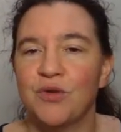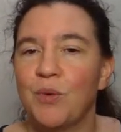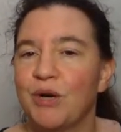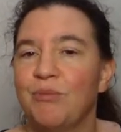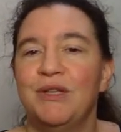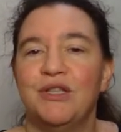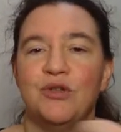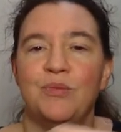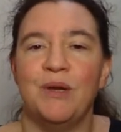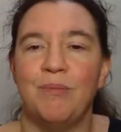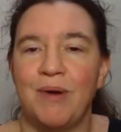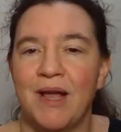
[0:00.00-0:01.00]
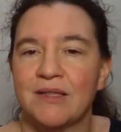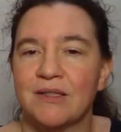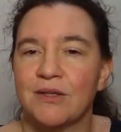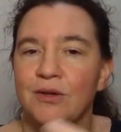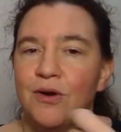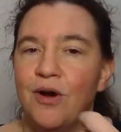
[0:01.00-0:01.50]
what it means to be
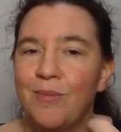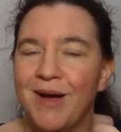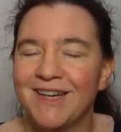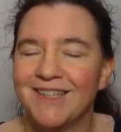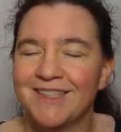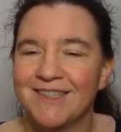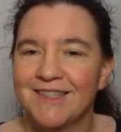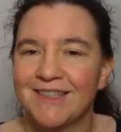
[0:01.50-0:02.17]
plus or minus.